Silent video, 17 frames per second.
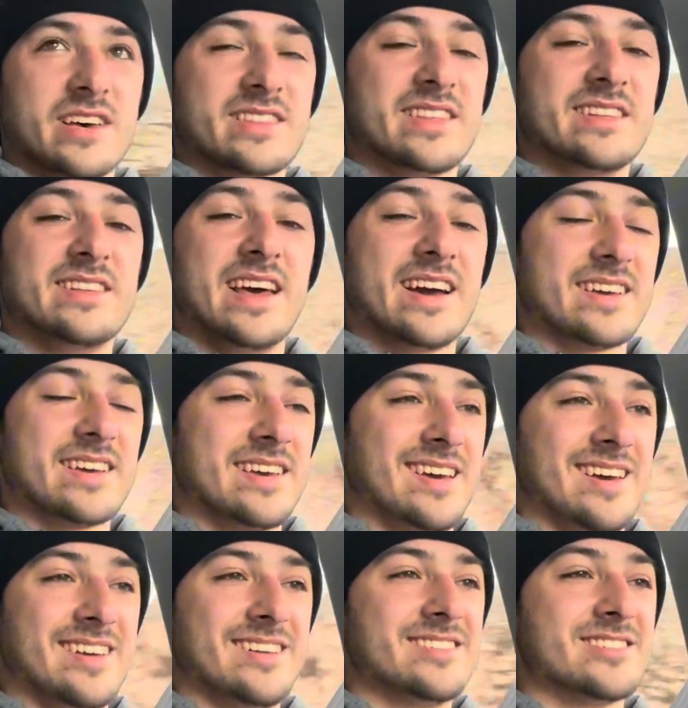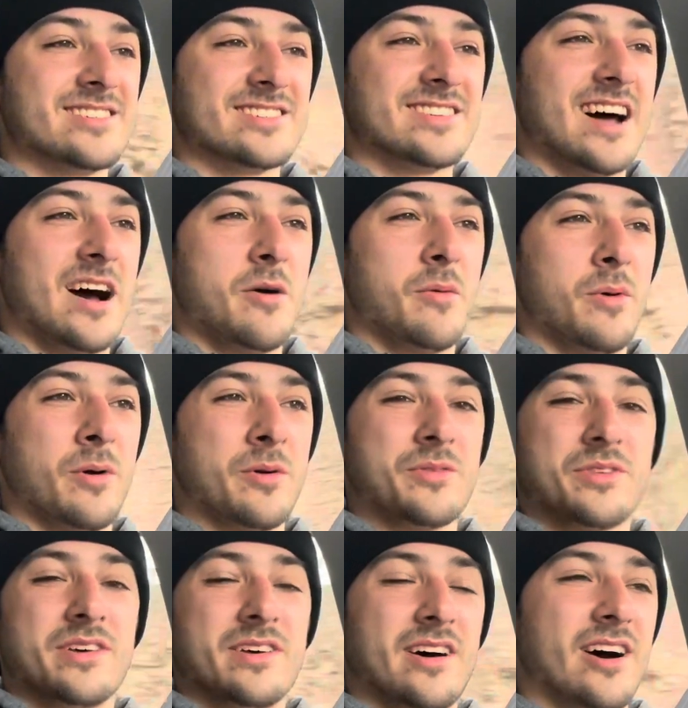the net gain is just not
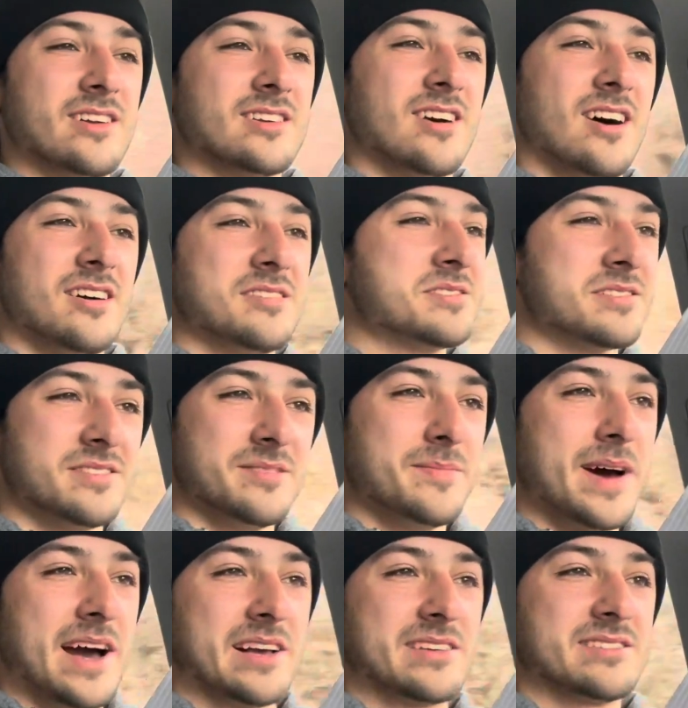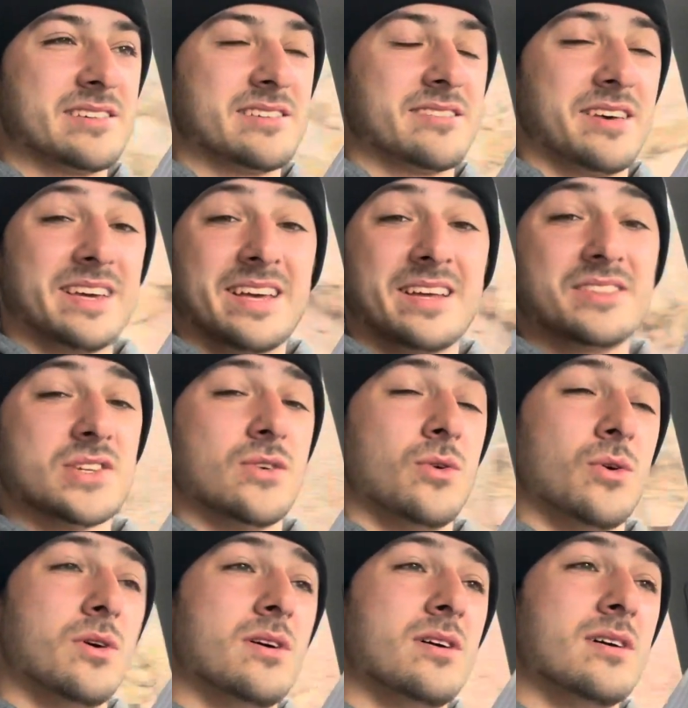worth it on constantly maxing. Like it's
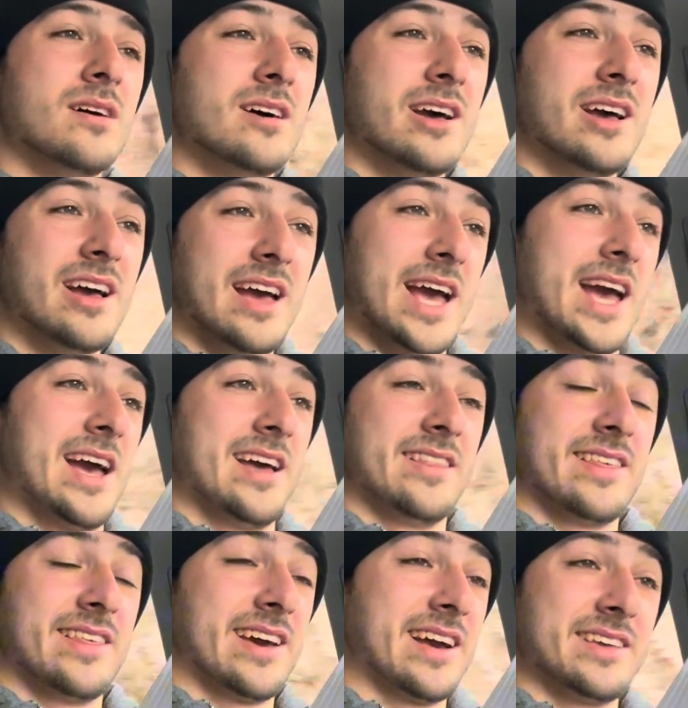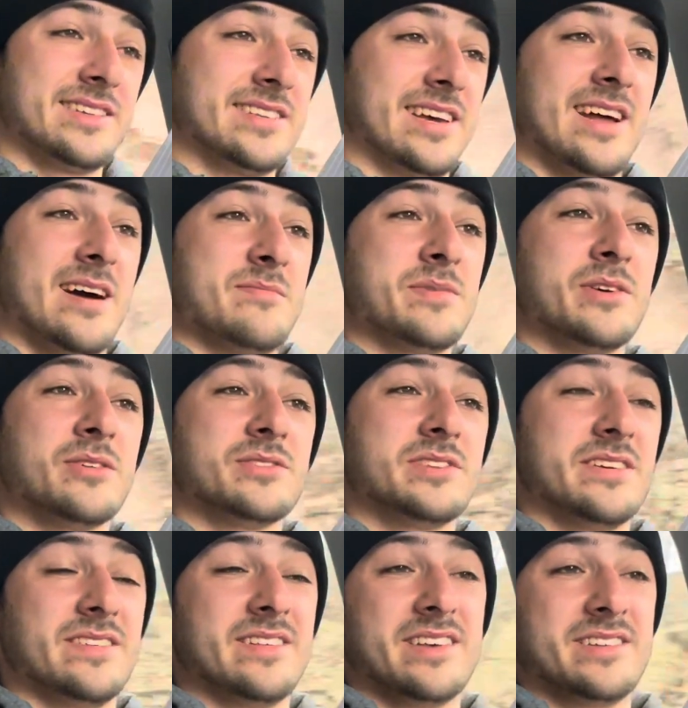cool, and like I said, I'm
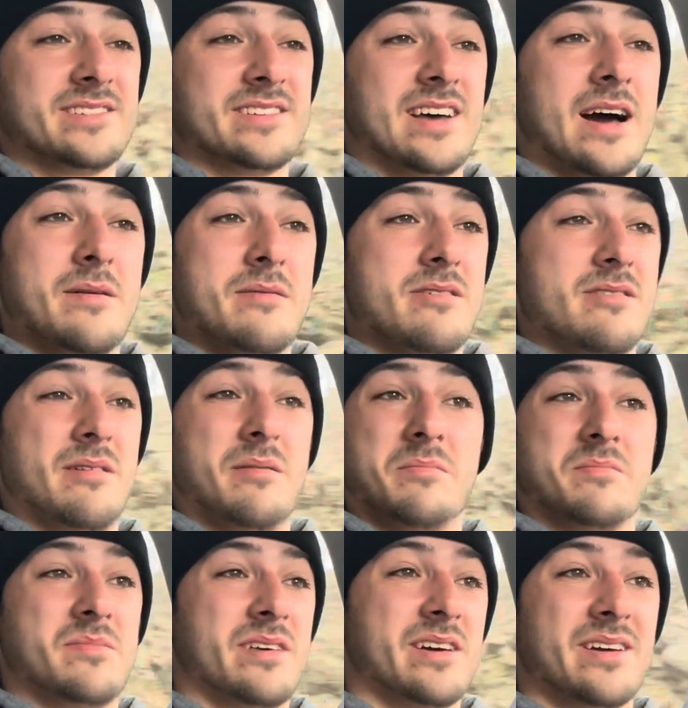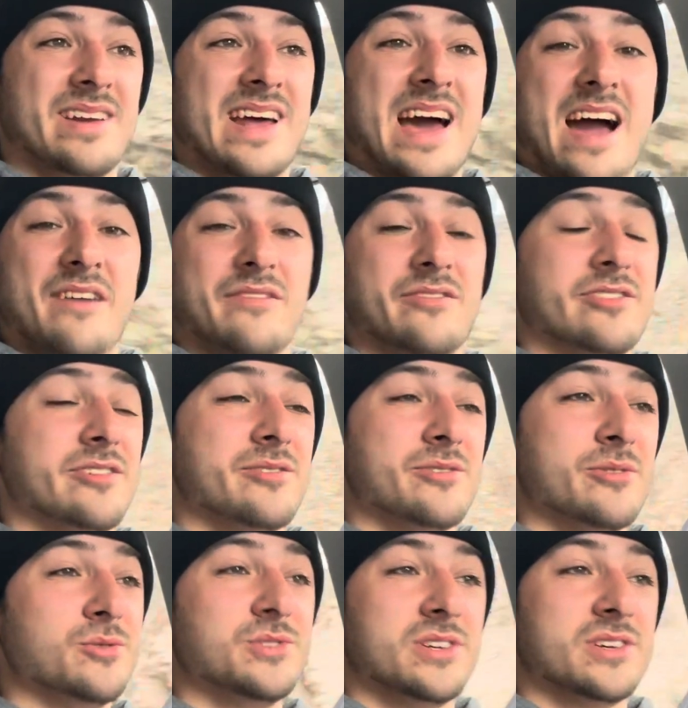guilty of this. I'm like an avid
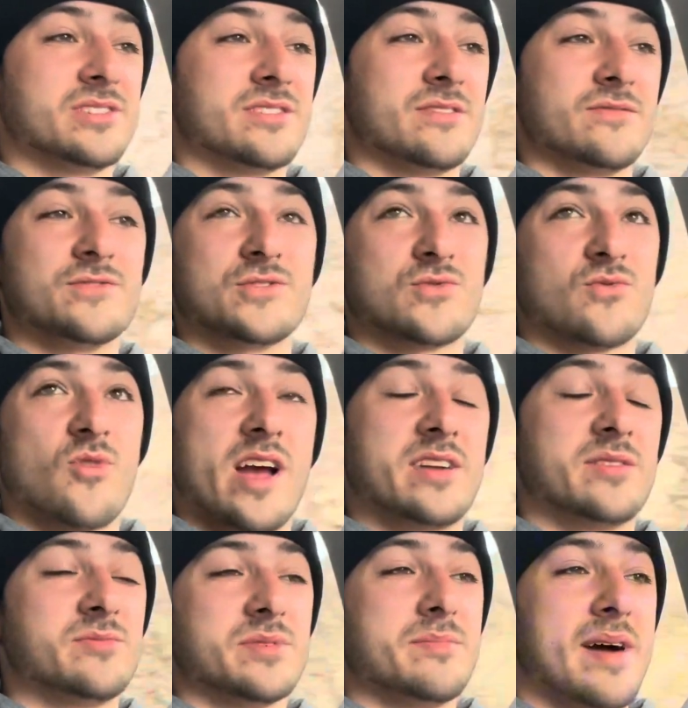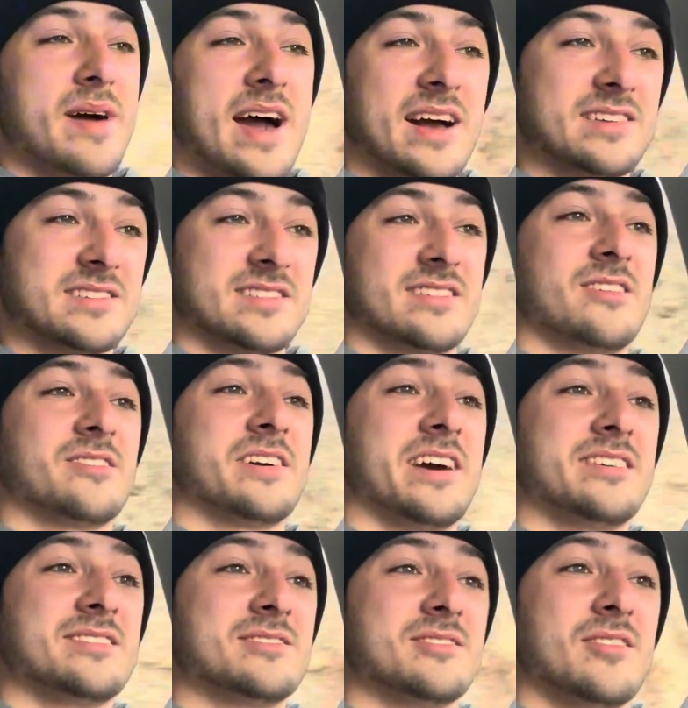enthusiast of just randomly maxing,
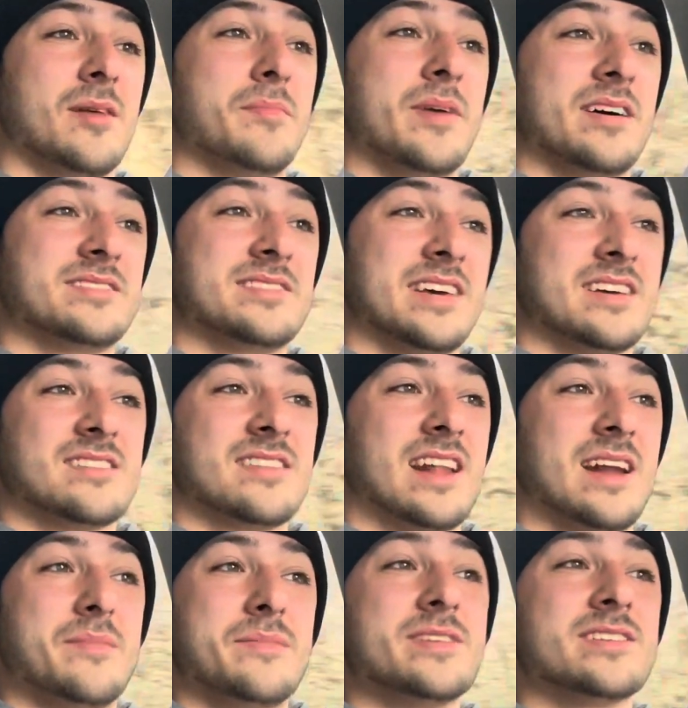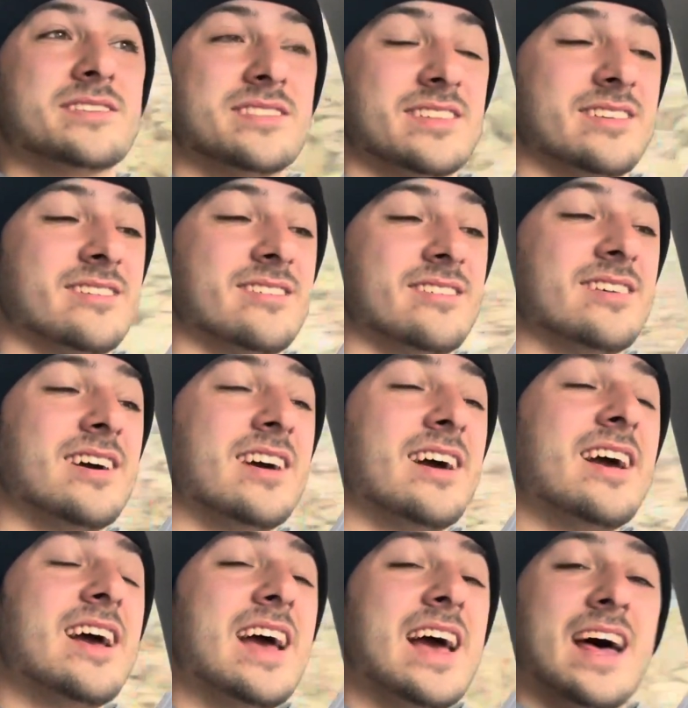okay? So I'm not saying that I'm innocent here,
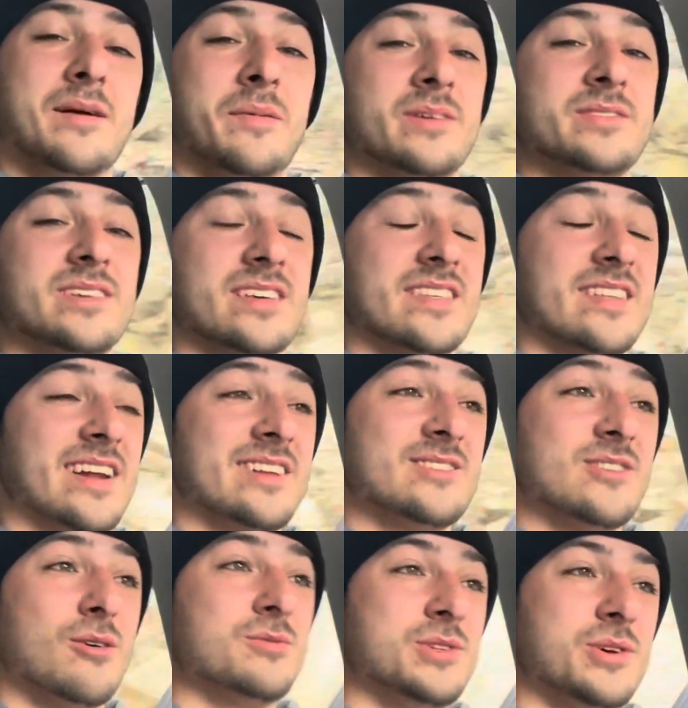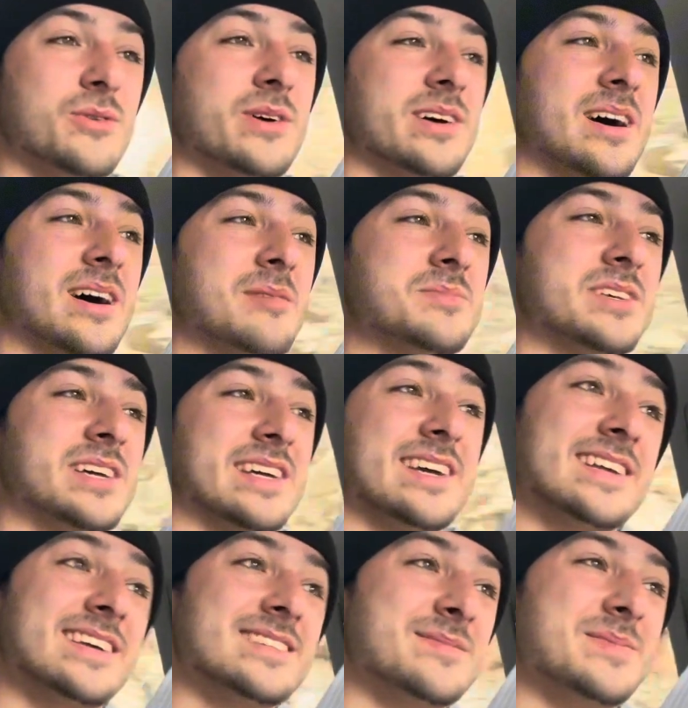and I'm not saying that I don't do it. I'm
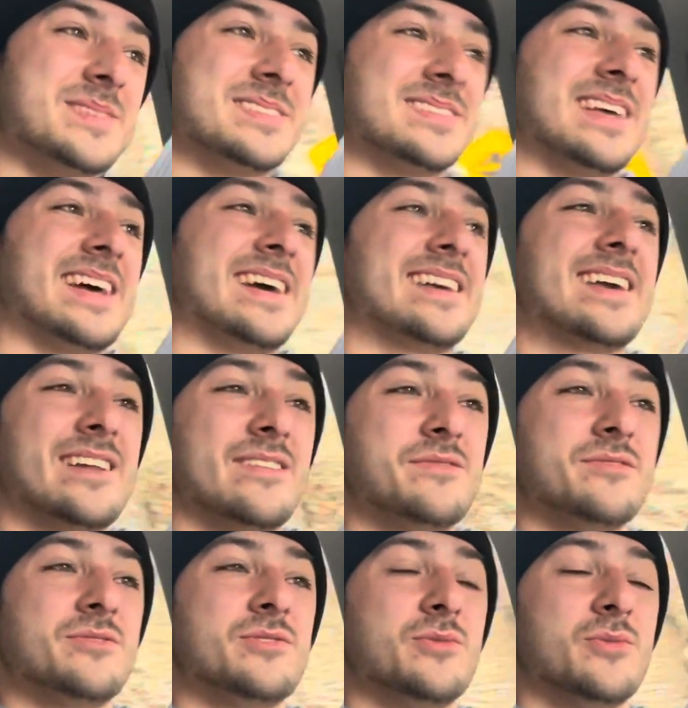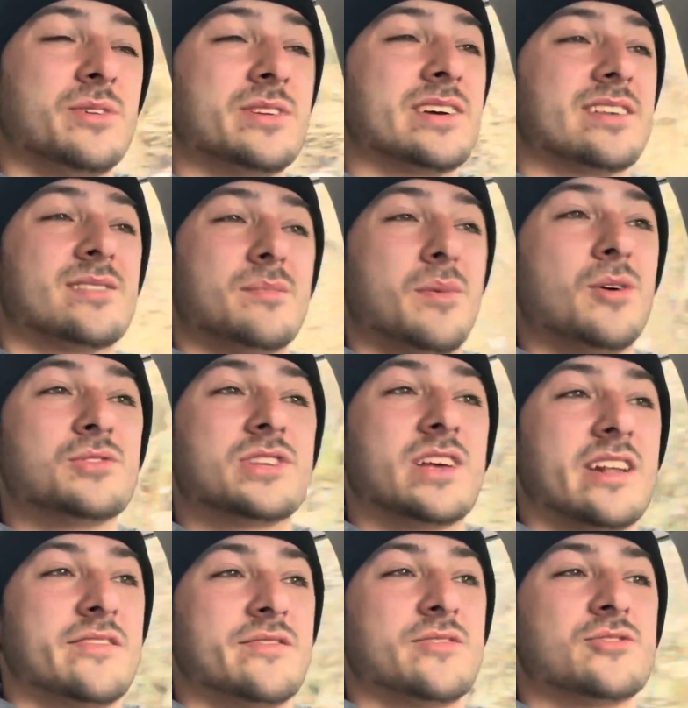saying it is a mistake, and if you do want to get the most
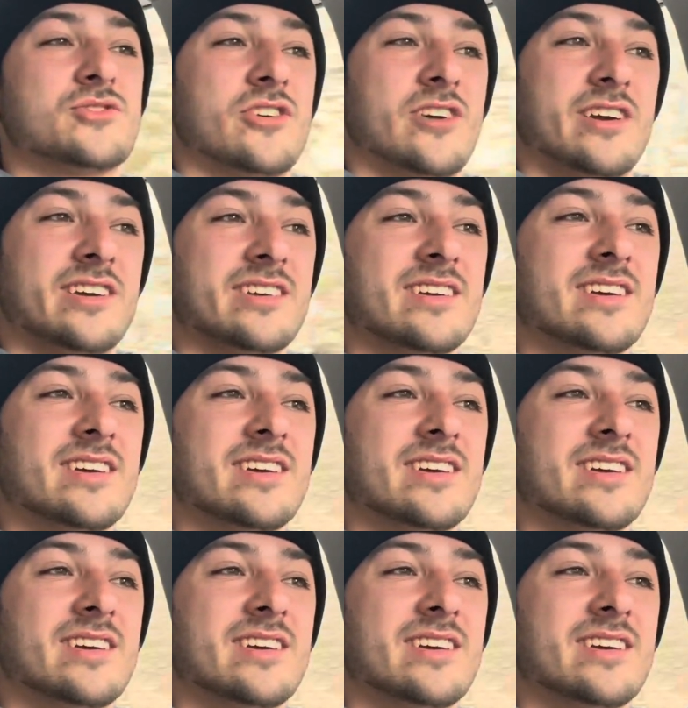out of your training,